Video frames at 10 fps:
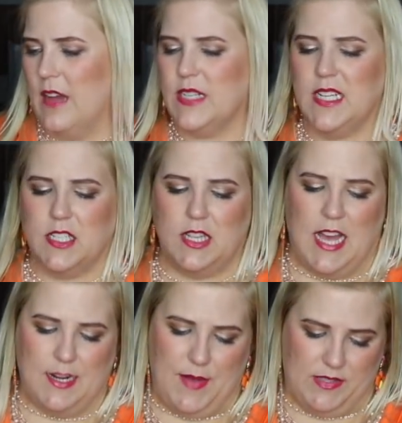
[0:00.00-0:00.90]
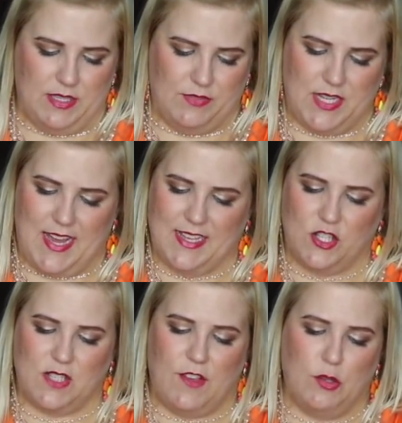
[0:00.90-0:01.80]
I've talked a lot about stuff today. I
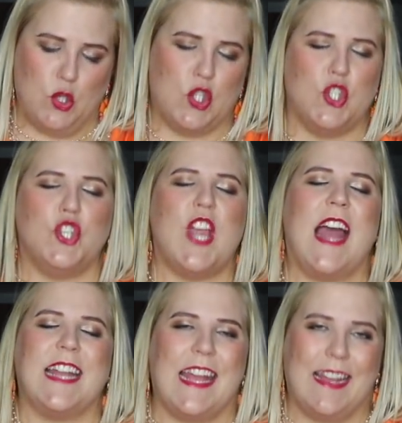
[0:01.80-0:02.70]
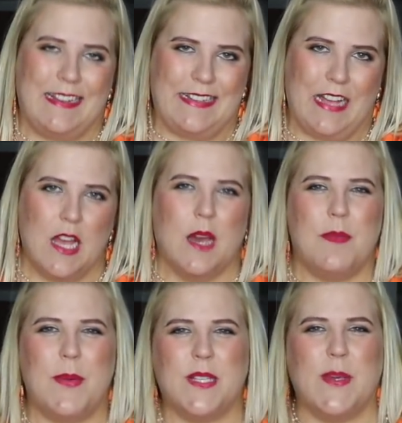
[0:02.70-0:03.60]
just felt chatty.
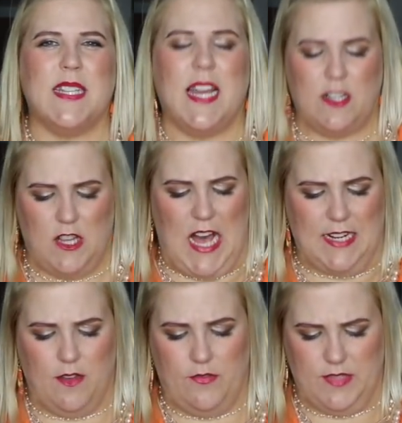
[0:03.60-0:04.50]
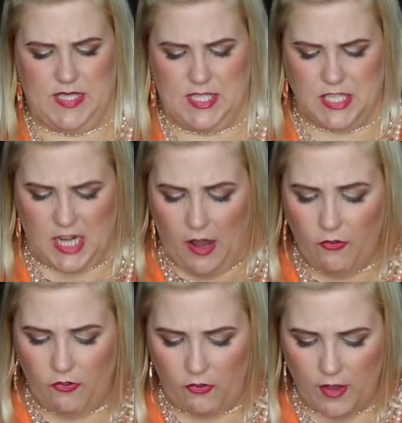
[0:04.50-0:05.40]
Maybe it's because I had a lot of
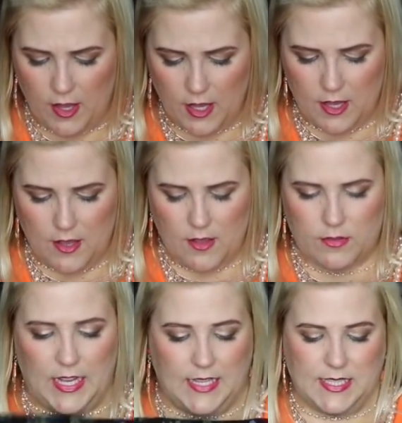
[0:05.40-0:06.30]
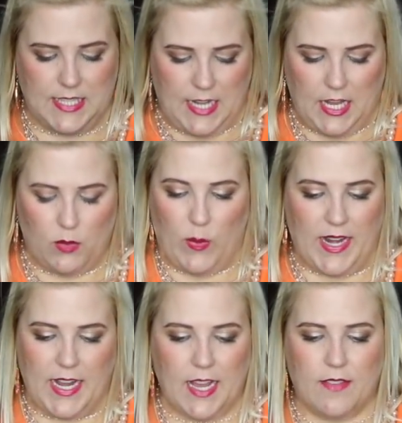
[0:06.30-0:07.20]
stuff, like sitting and
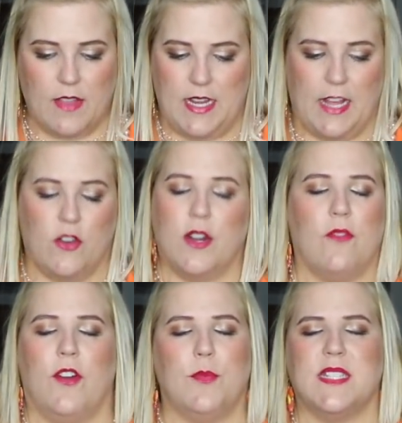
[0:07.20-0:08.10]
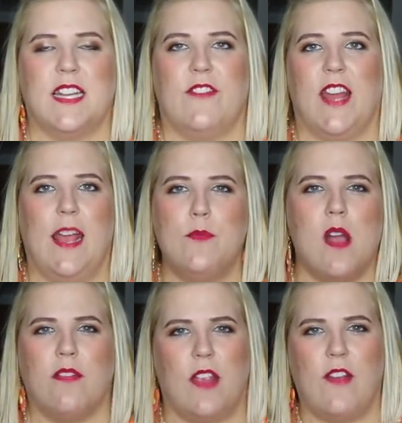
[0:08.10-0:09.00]
waiting, and I couldn't film because I didn't have a camera,
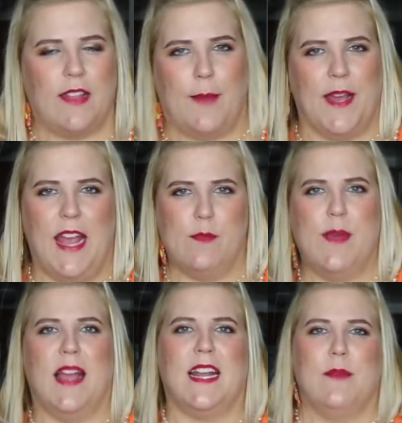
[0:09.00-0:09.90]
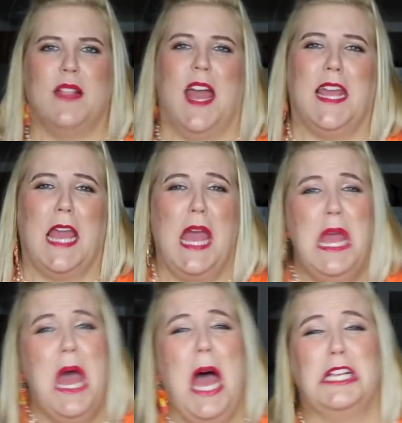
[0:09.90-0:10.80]
and then I finally got my camera back, and I'm like,
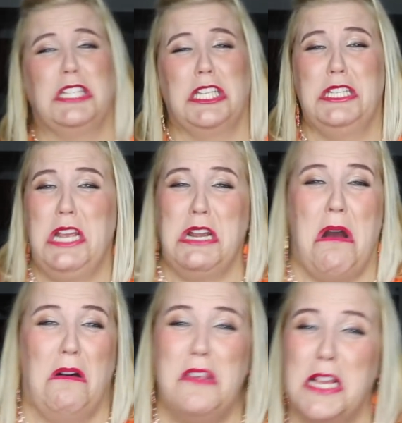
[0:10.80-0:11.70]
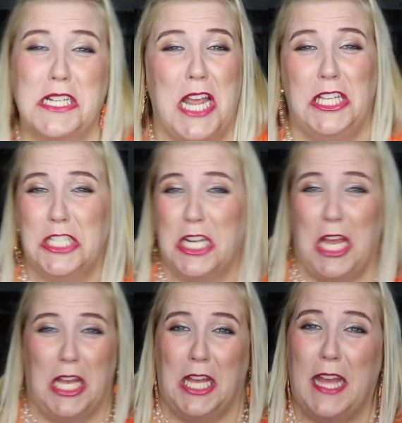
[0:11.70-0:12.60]
I just need all the attention
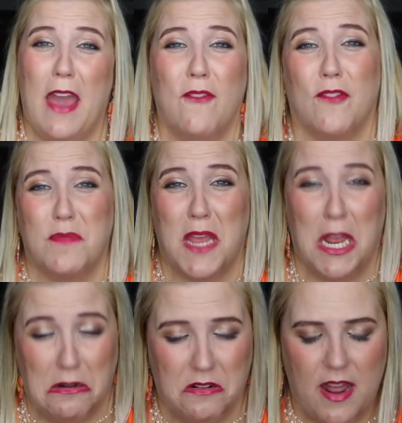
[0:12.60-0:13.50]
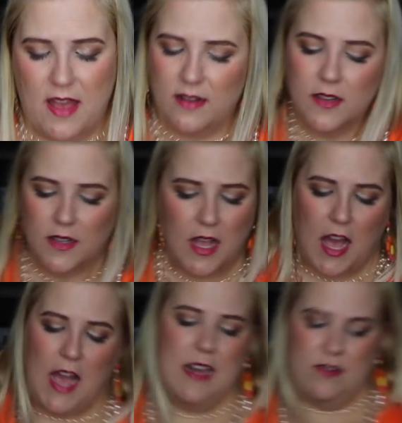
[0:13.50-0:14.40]
I can get from the internet.
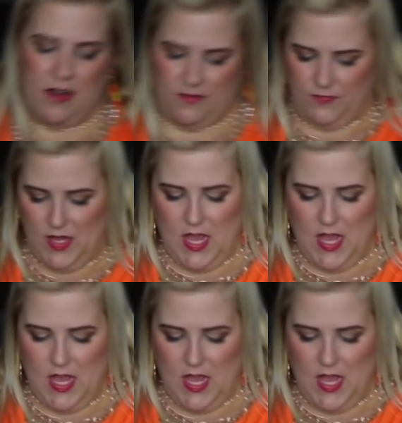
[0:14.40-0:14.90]
I don't know.